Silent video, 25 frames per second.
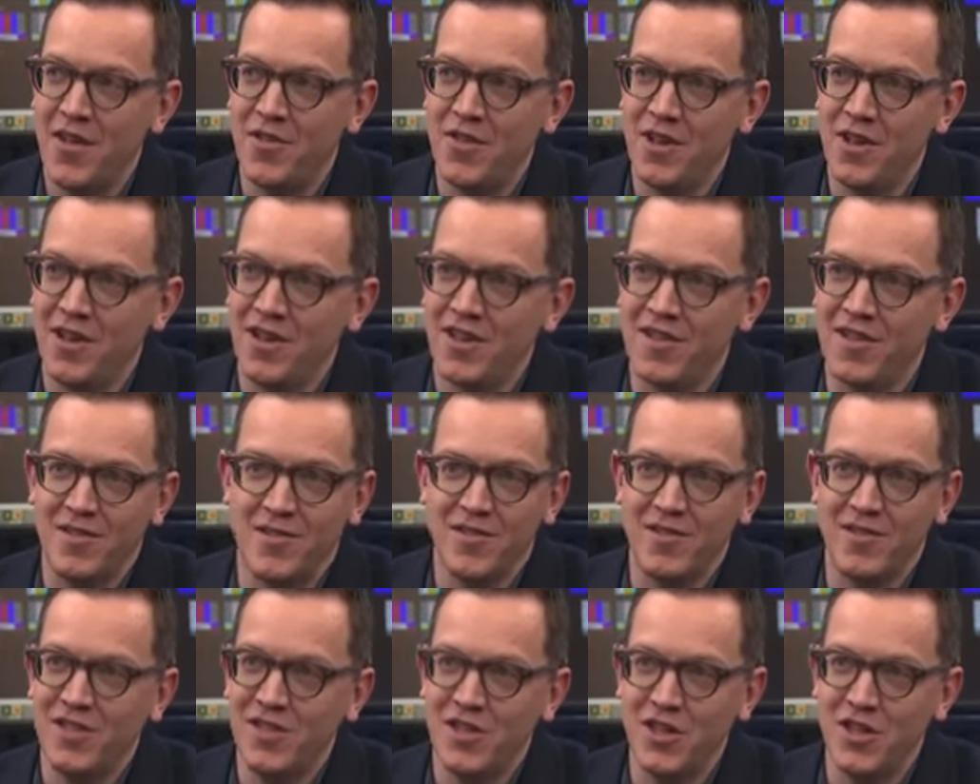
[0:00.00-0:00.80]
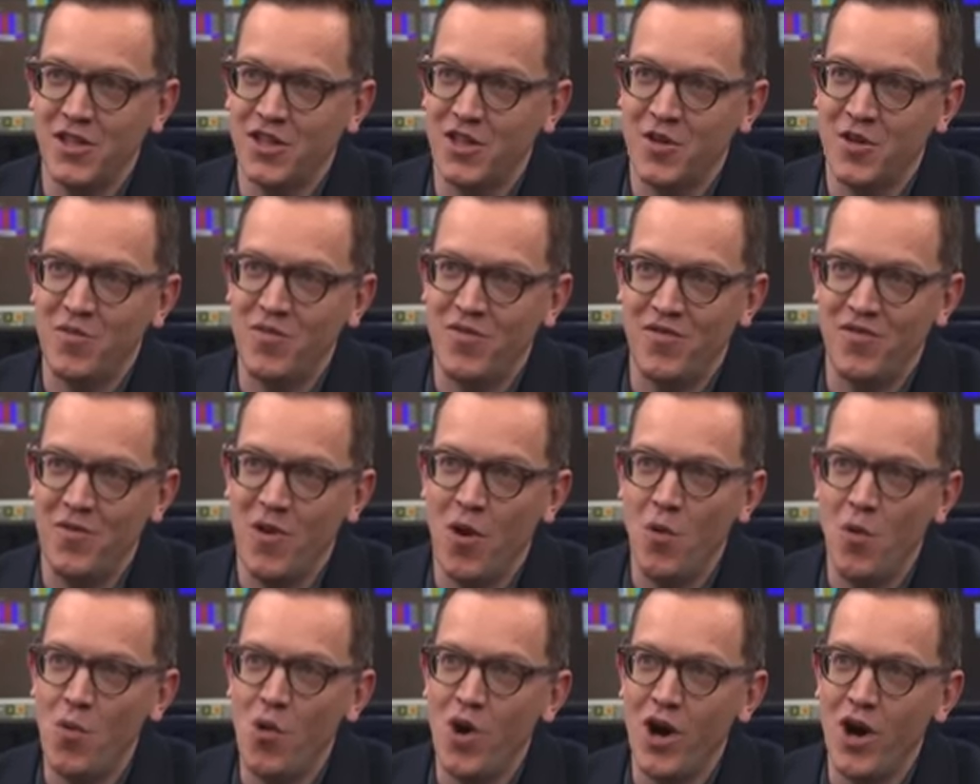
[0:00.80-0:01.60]
I think such a,
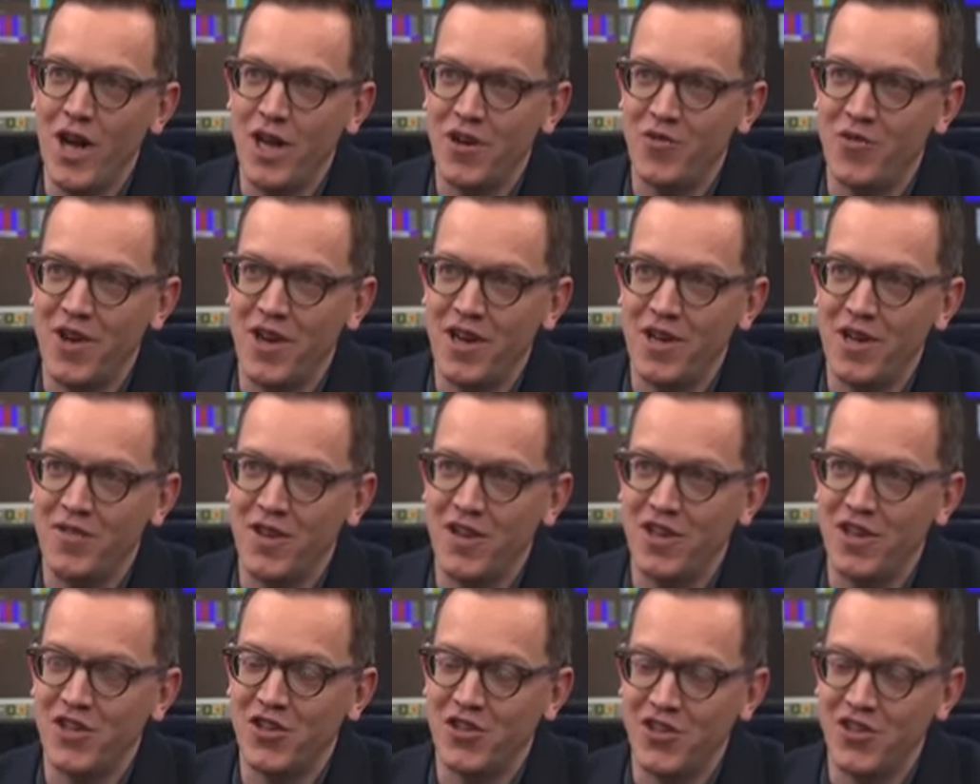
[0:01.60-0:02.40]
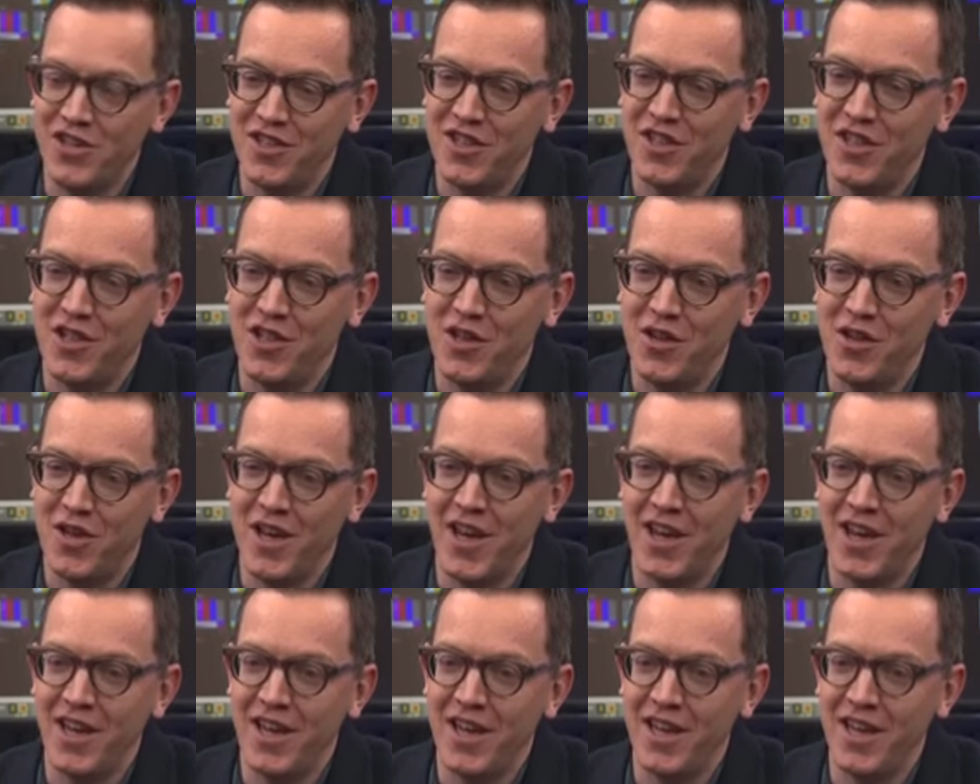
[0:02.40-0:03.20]
a, wide range of industries in
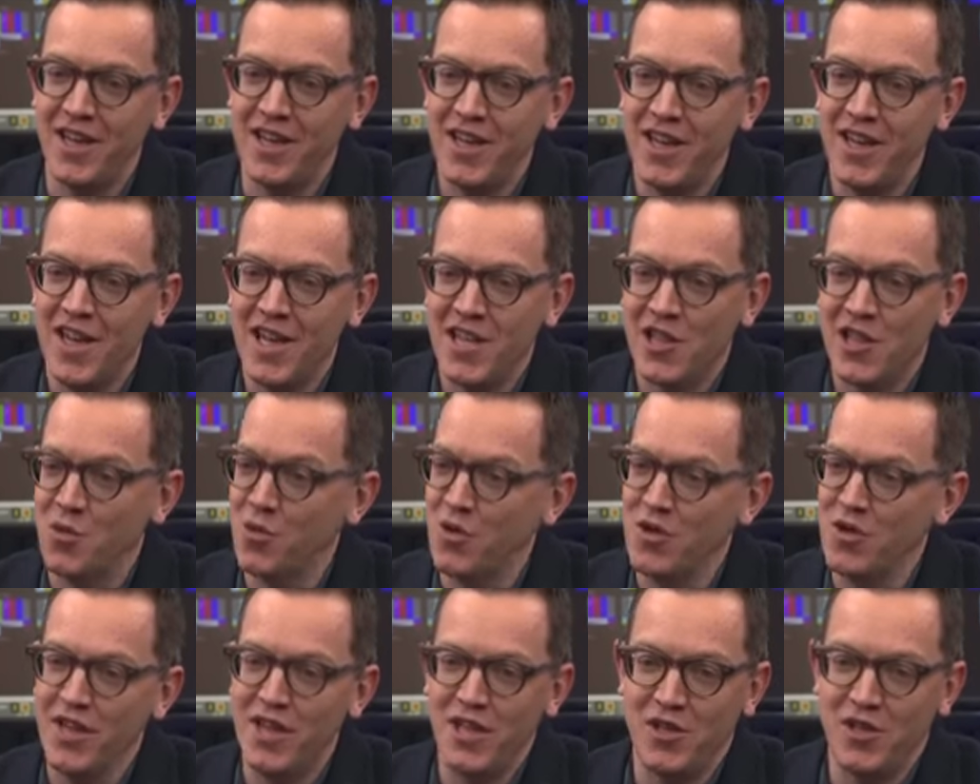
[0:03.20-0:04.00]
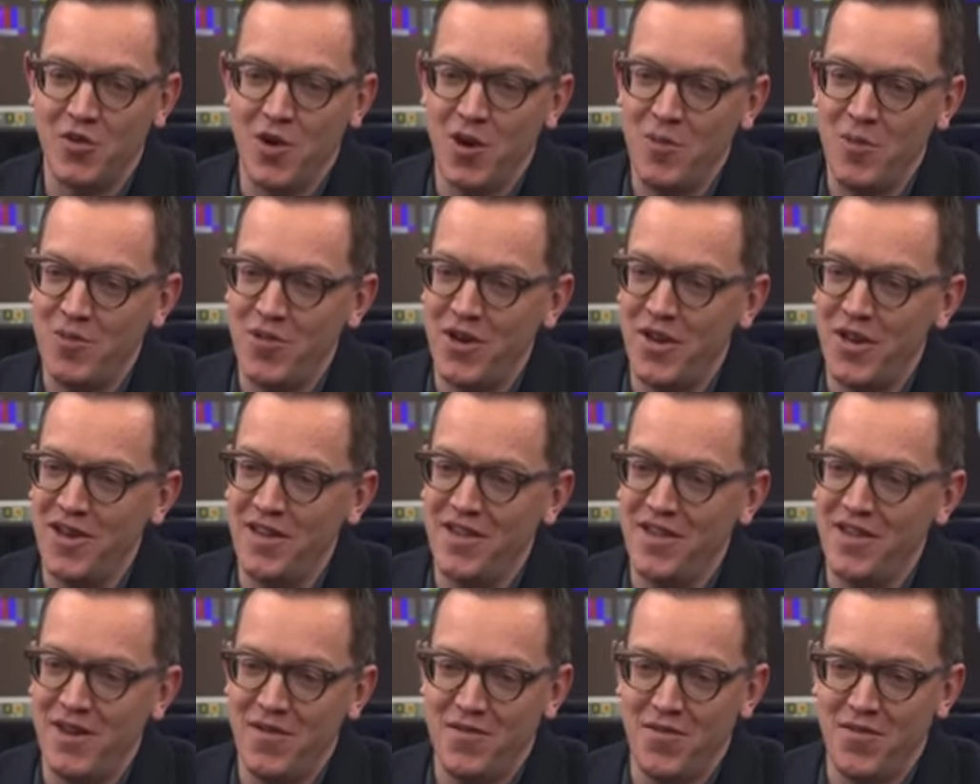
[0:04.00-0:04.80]
the UK that would need to
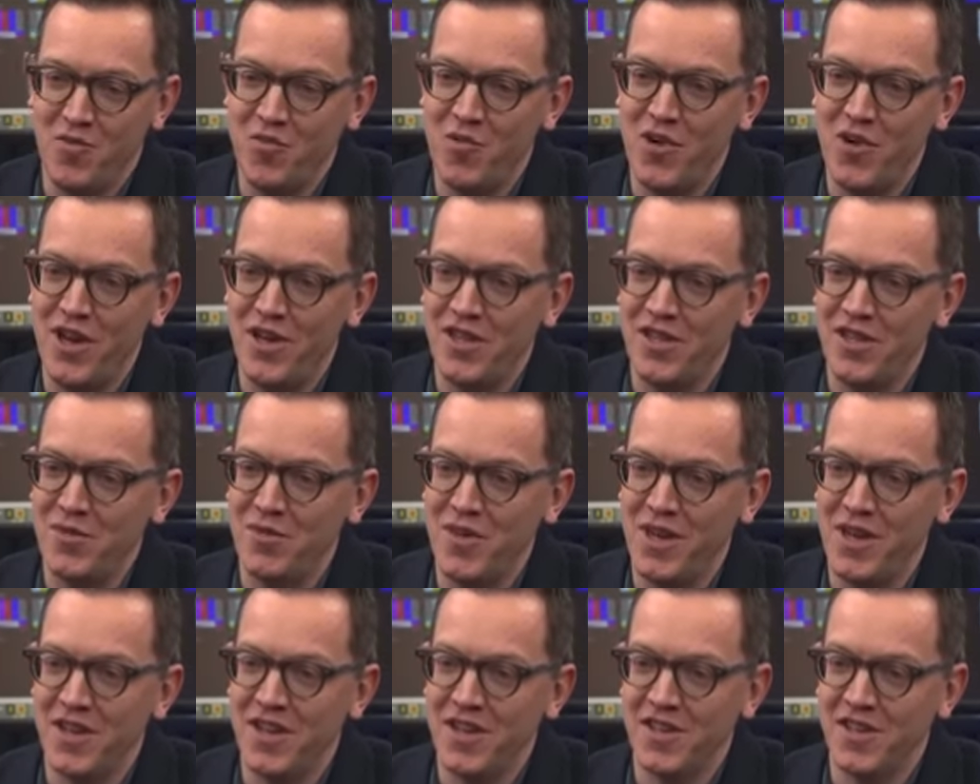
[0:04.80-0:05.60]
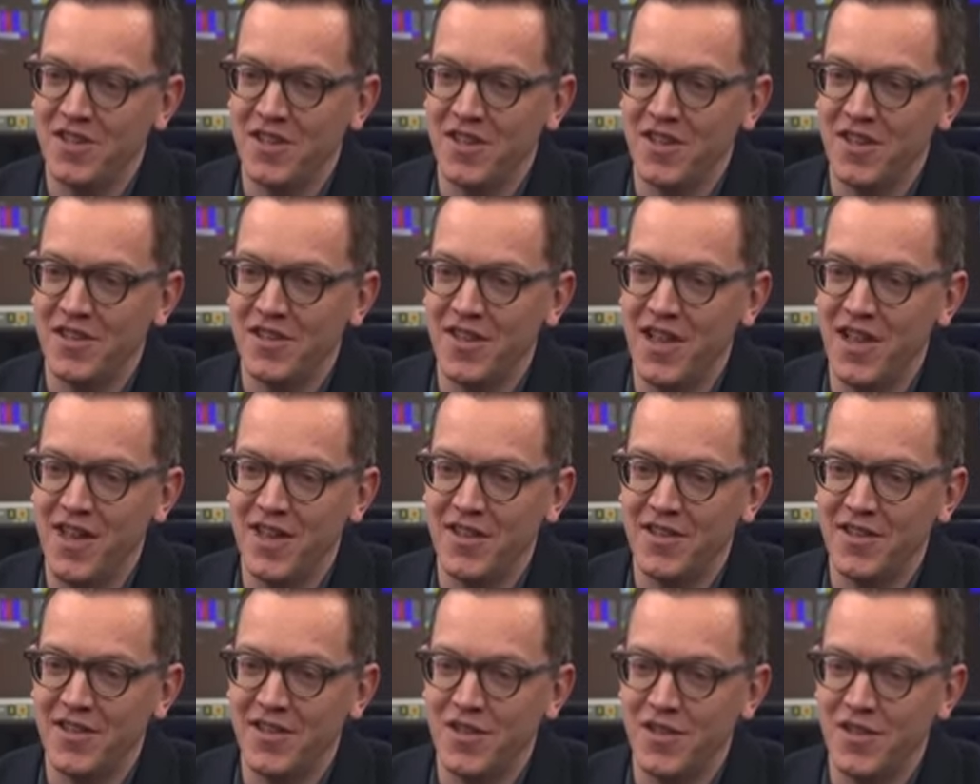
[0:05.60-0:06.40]
operate in different ways to make it a
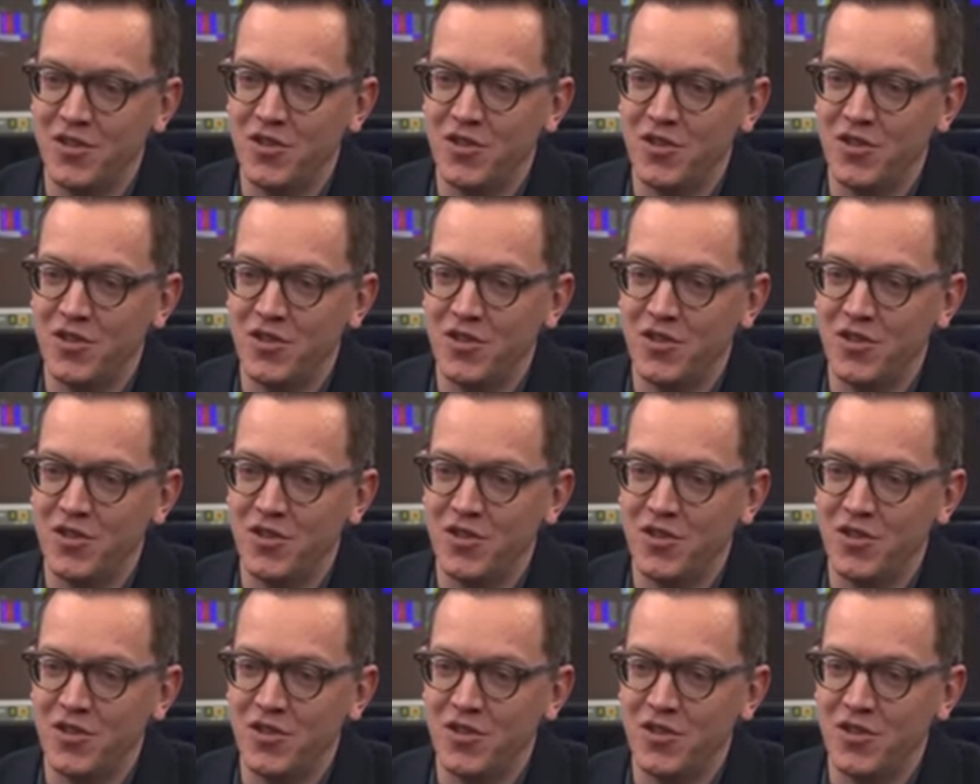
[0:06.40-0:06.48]
success.